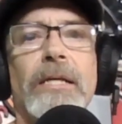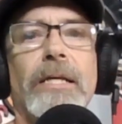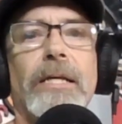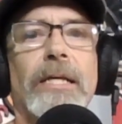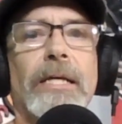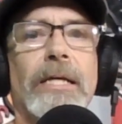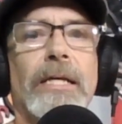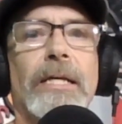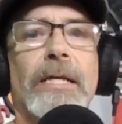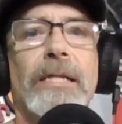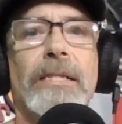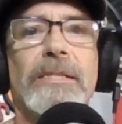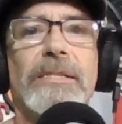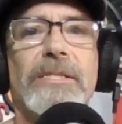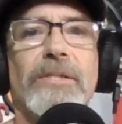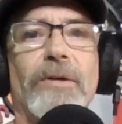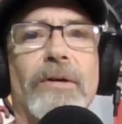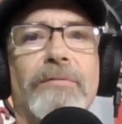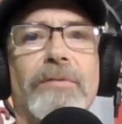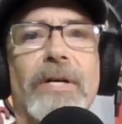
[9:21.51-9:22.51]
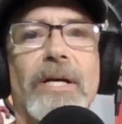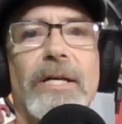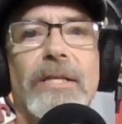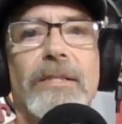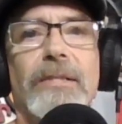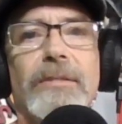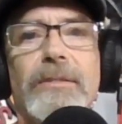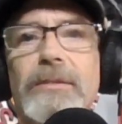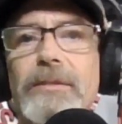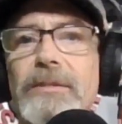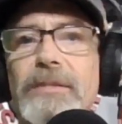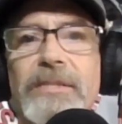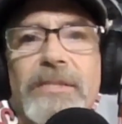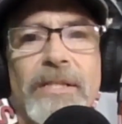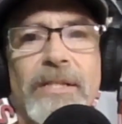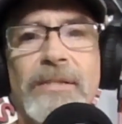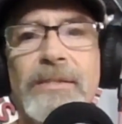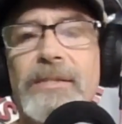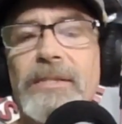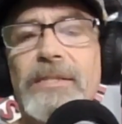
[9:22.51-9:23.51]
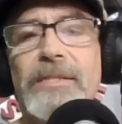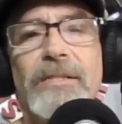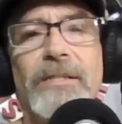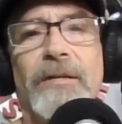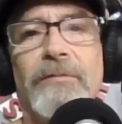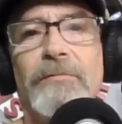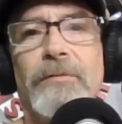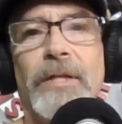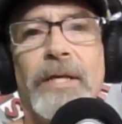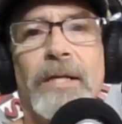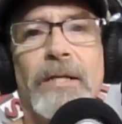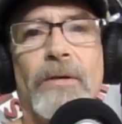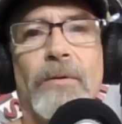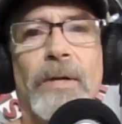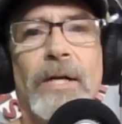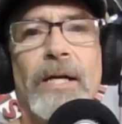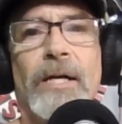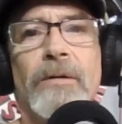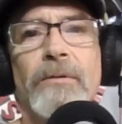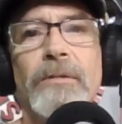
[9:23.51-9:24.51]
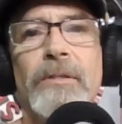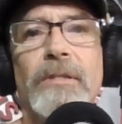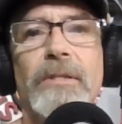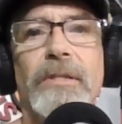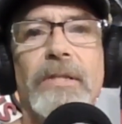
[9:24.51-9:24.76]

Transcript: And so I've got tons of stuff laying around